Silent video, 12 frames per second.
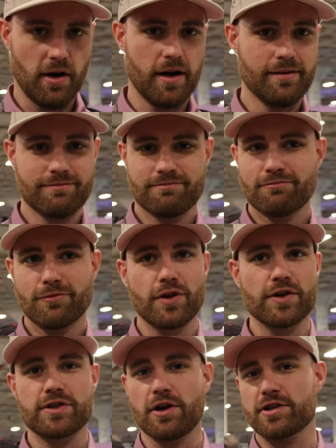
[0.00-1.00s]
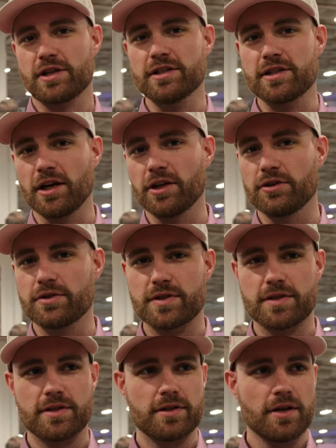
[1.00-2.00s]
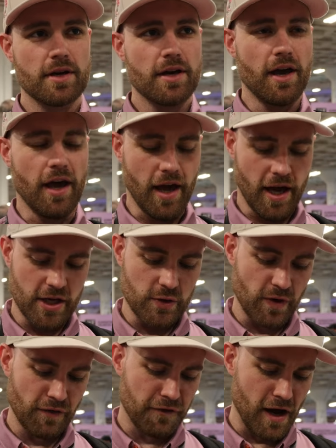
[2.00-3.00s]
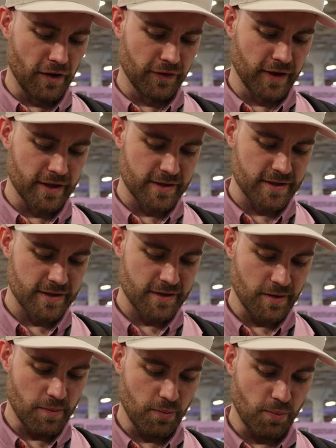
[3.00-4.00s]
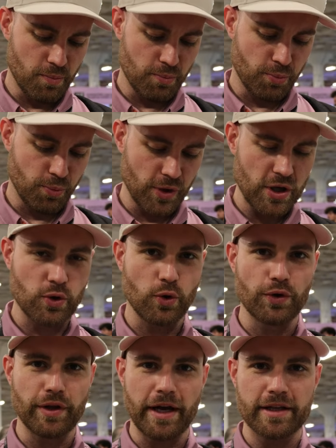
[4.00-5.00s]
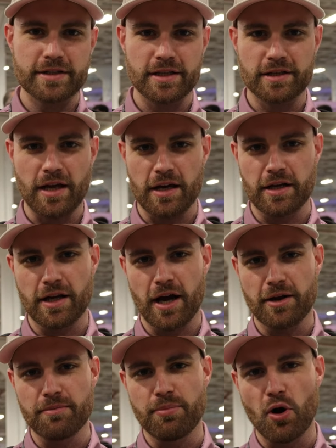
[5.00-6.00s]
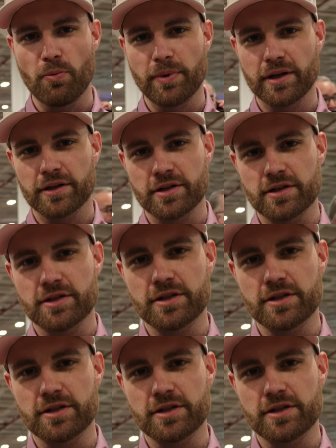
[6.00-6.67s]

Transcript: right, the search continues. And we found this pretty cool 1999 Bowman